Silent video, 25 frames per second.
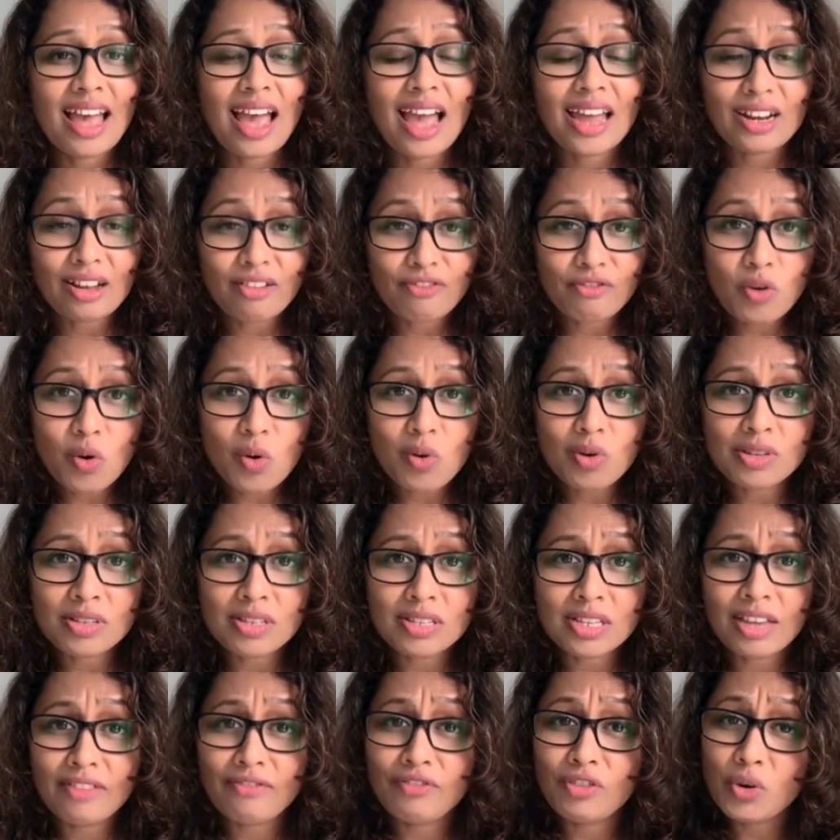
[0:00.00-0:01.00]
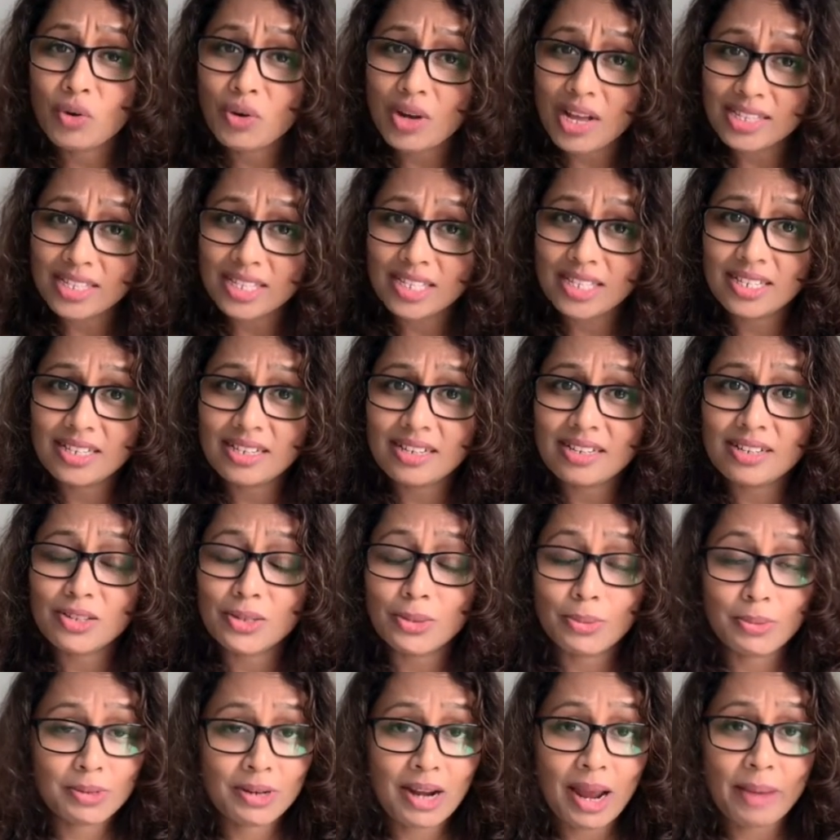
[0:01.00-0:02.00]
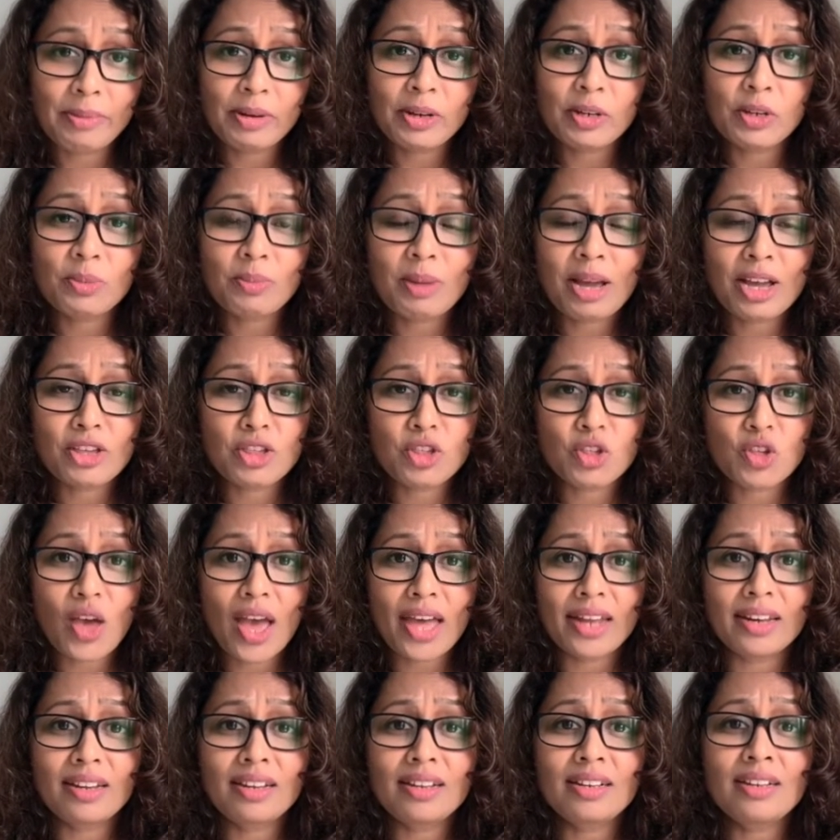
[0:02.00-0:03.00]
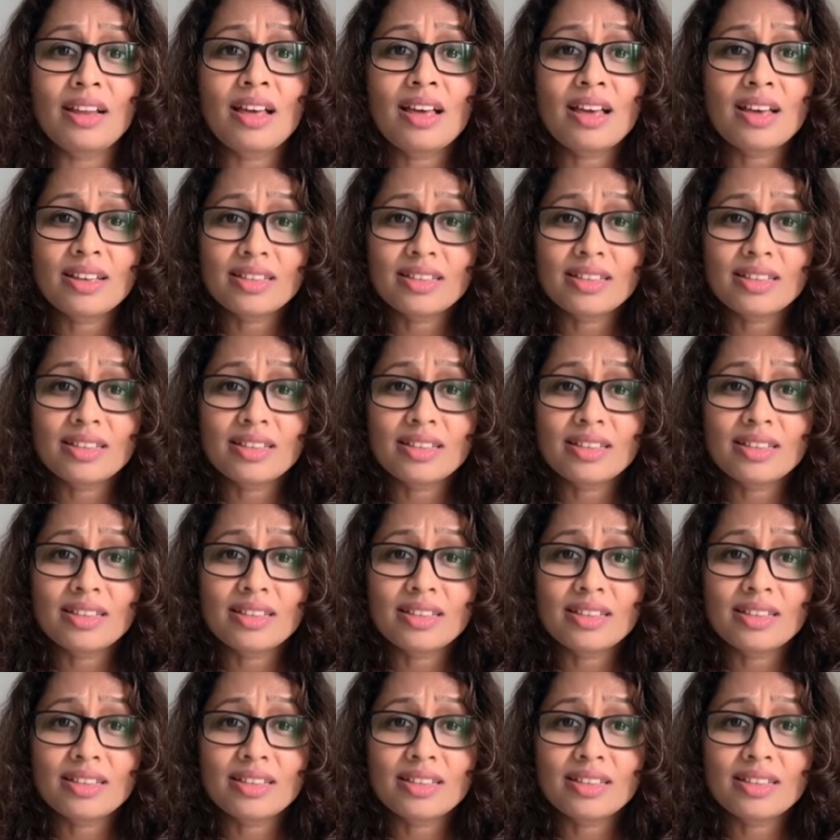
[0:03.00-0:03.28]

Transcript: and of course, if you consider subscribing to my channel,